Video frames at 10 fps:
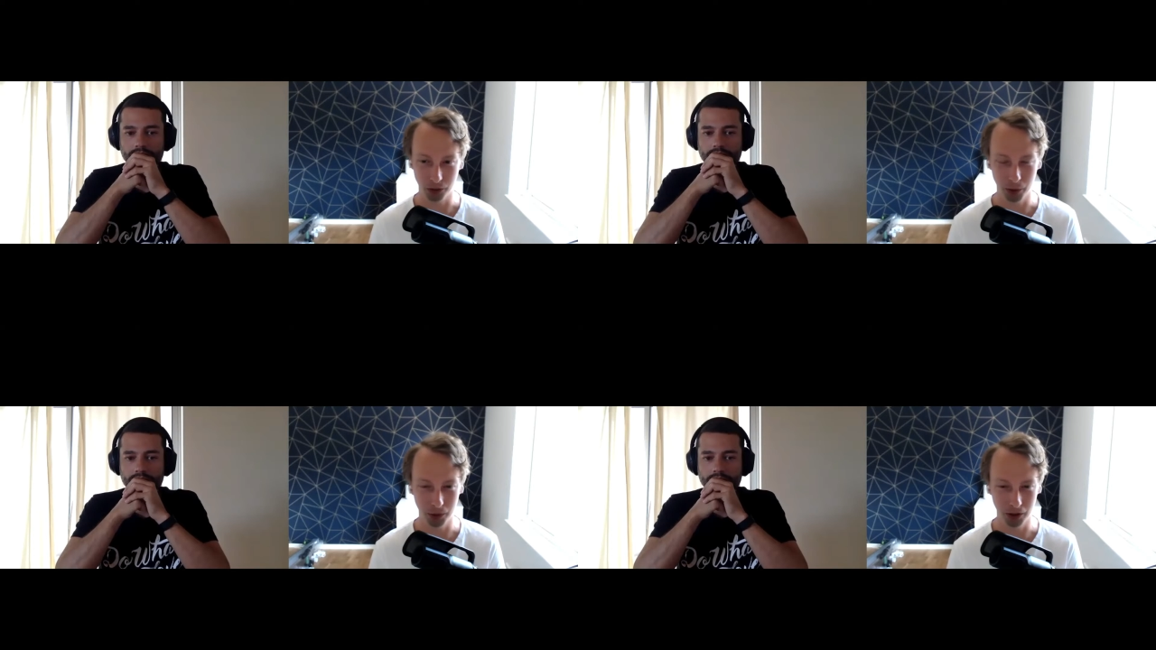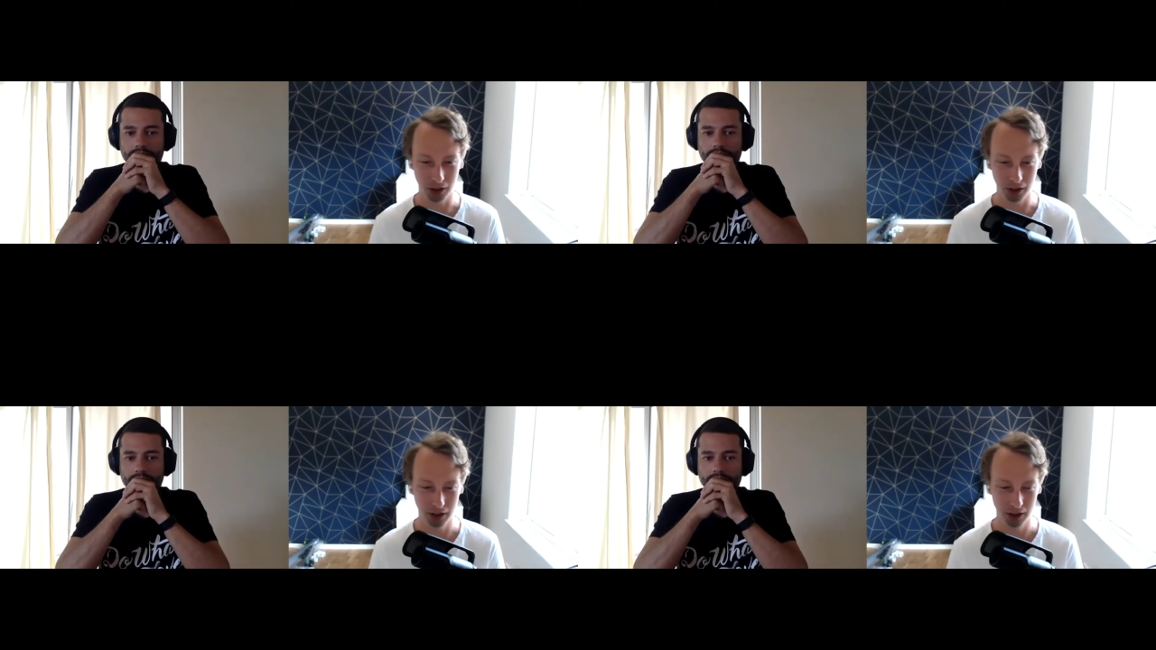Speaker 1: People
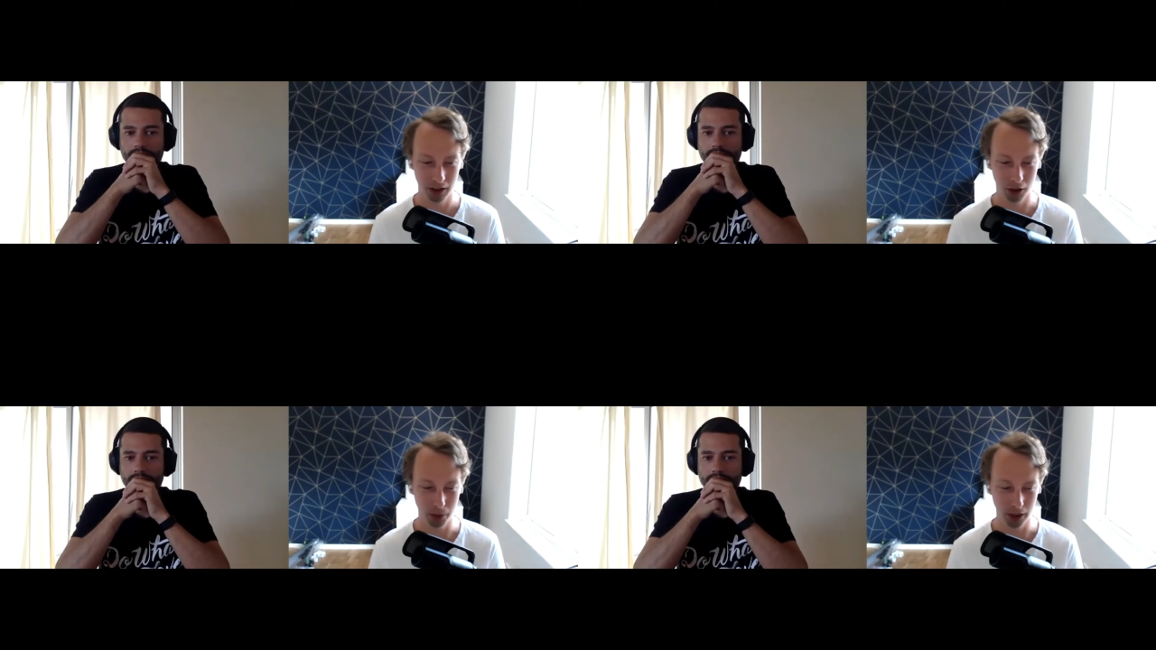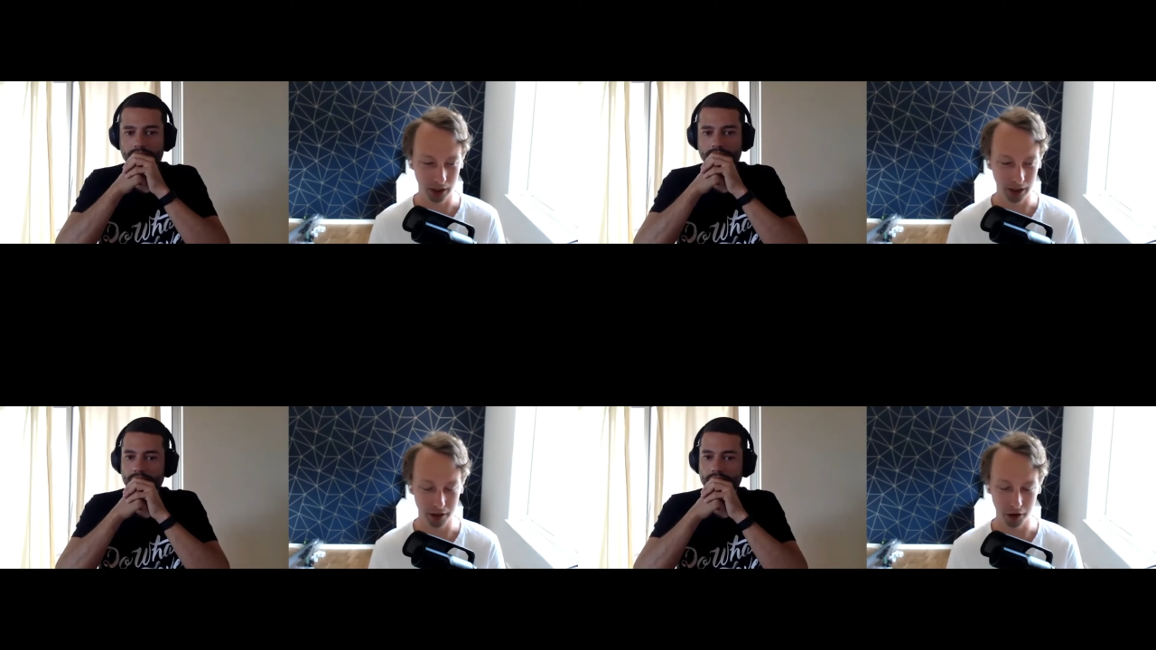are building
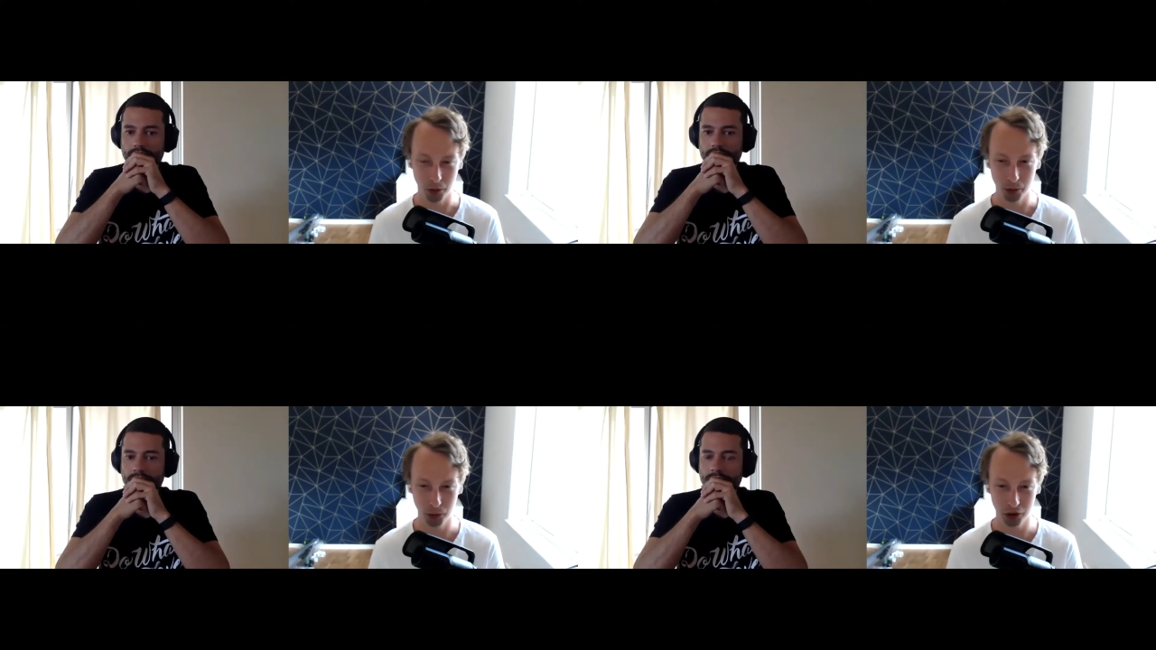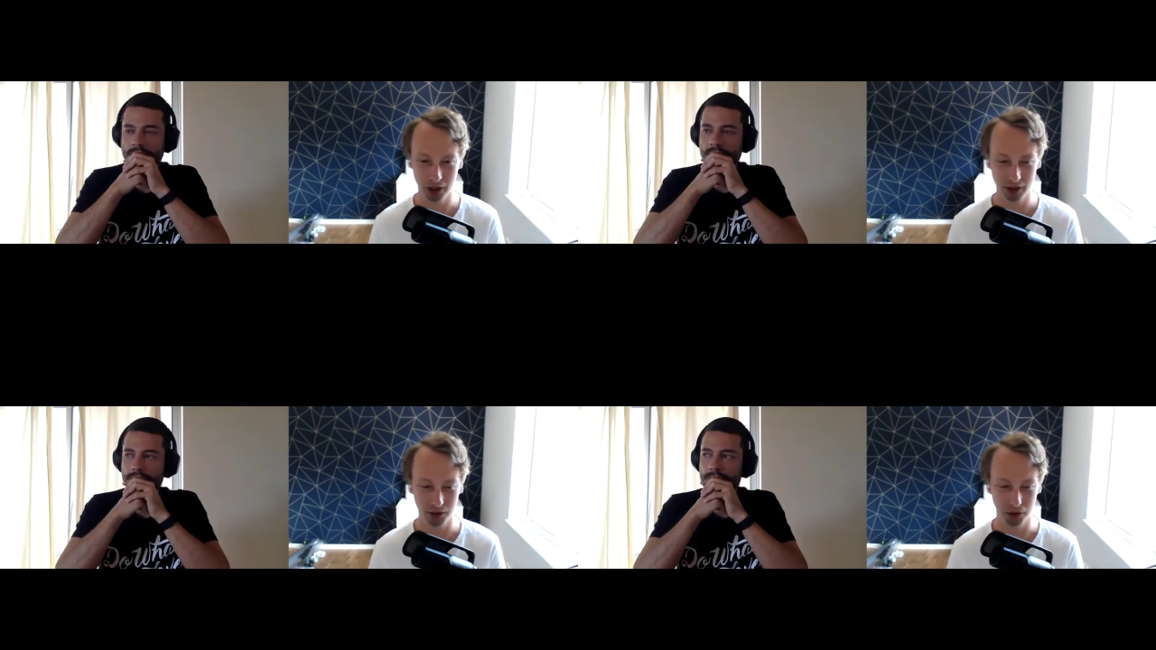either hobby
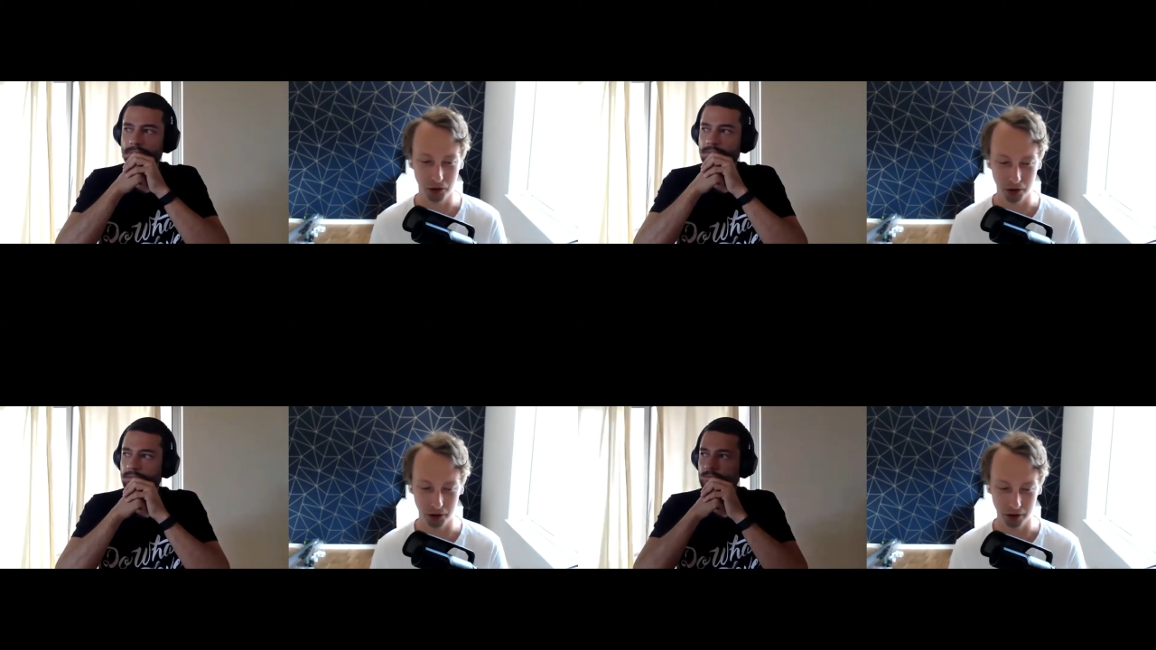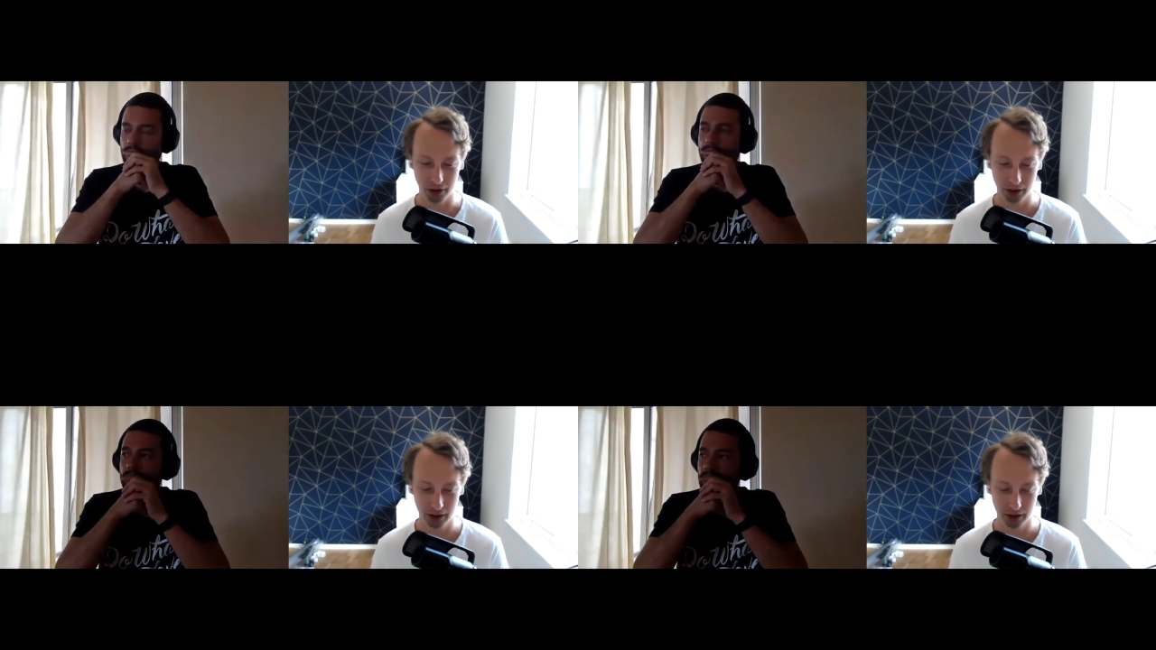projects or
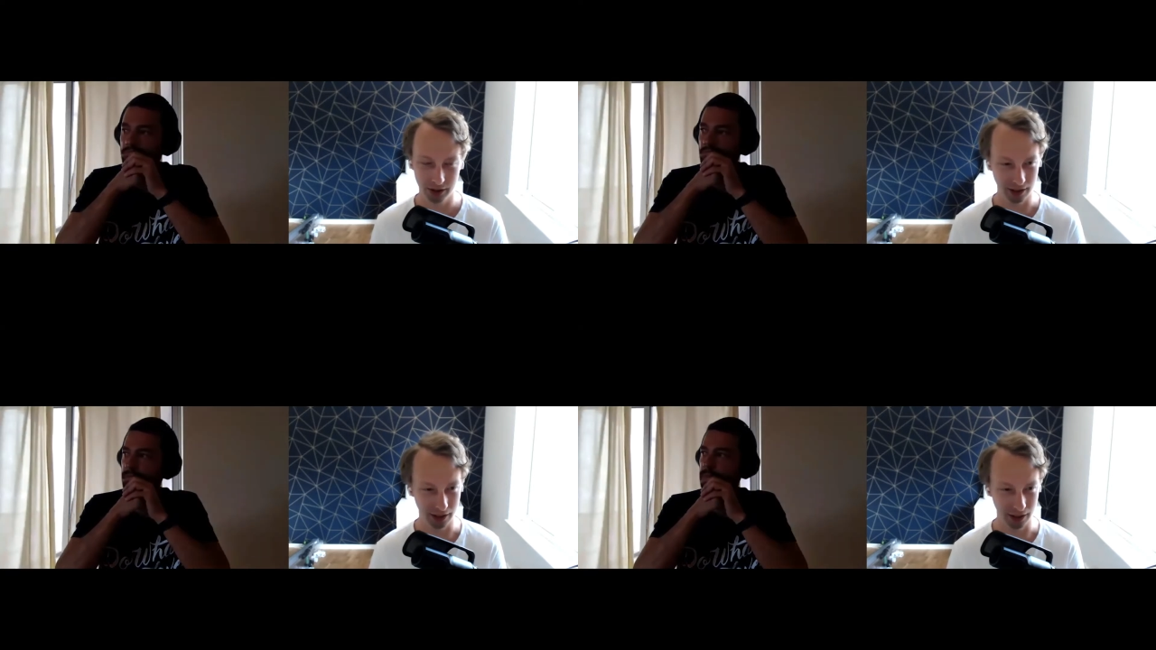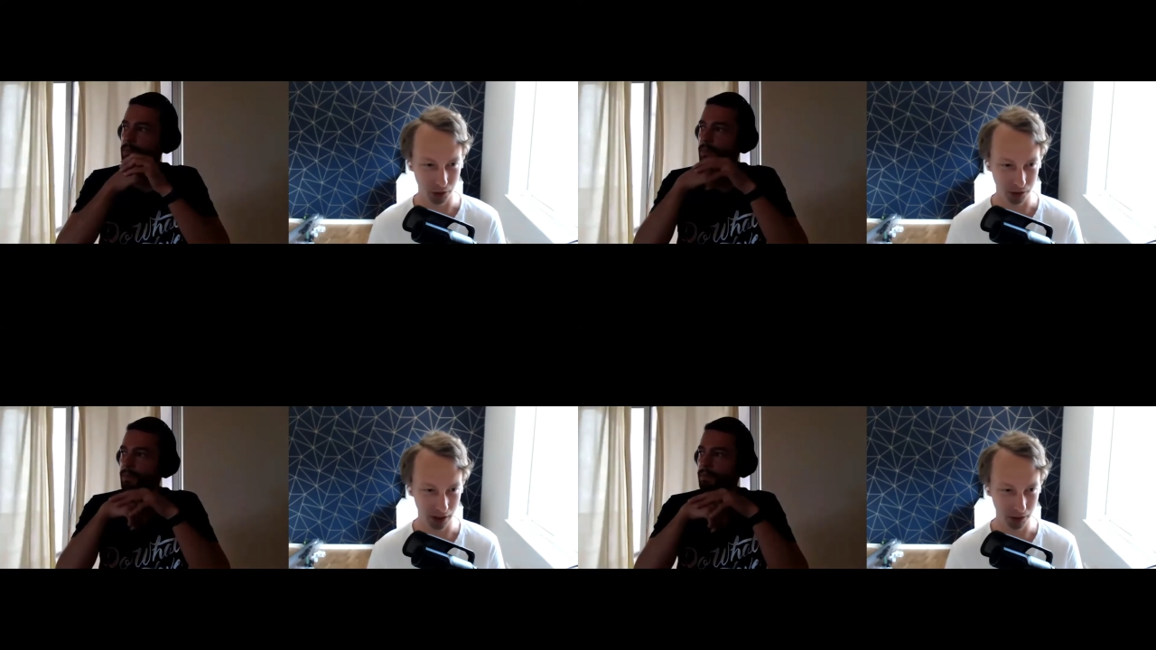testing
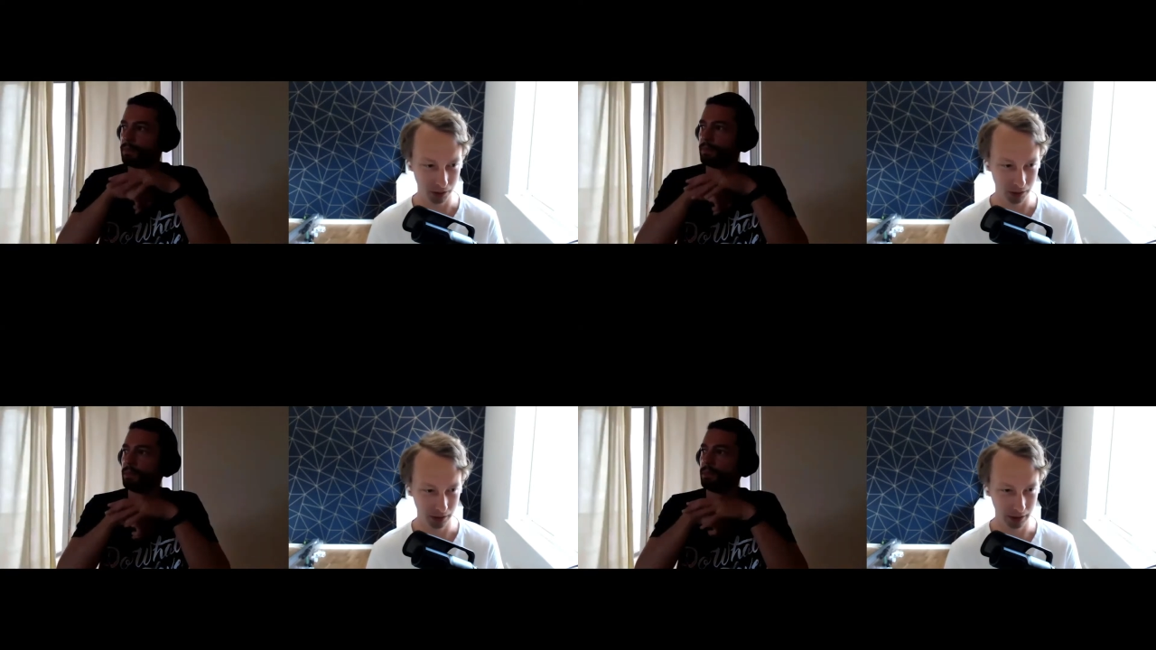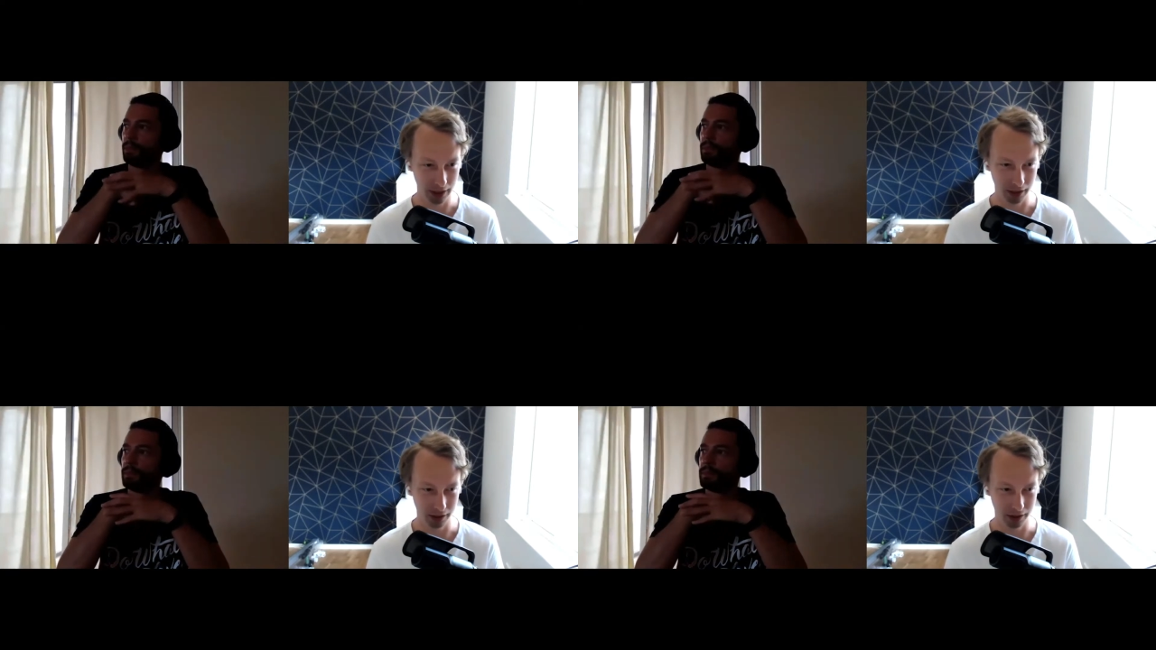NHost out,
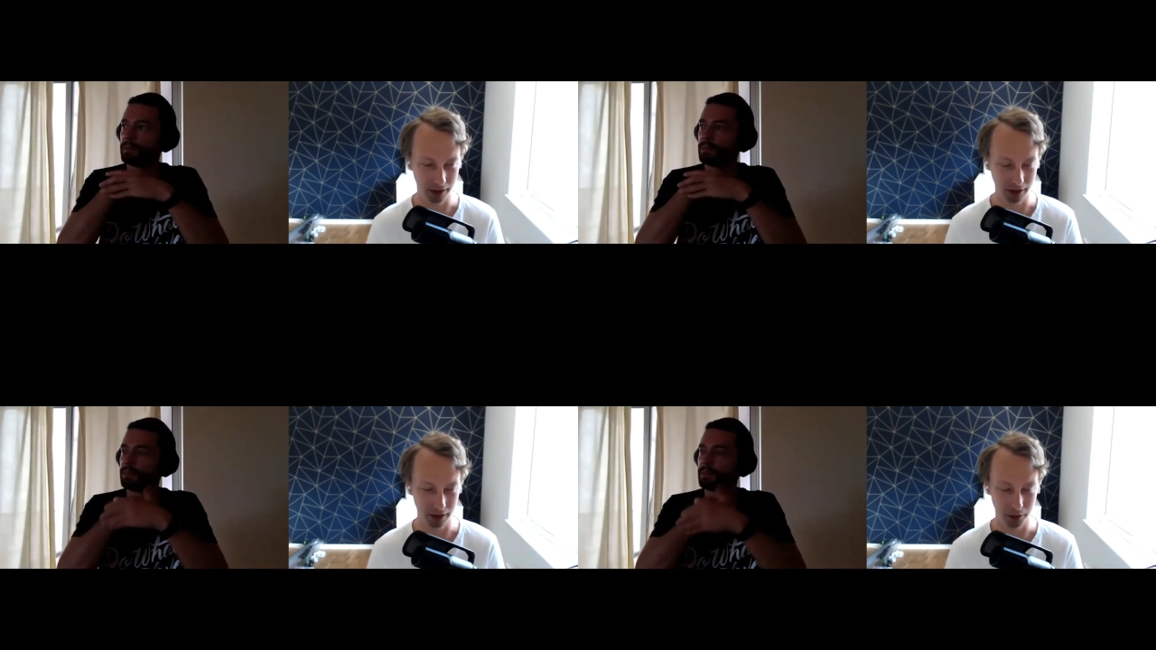and uh, they're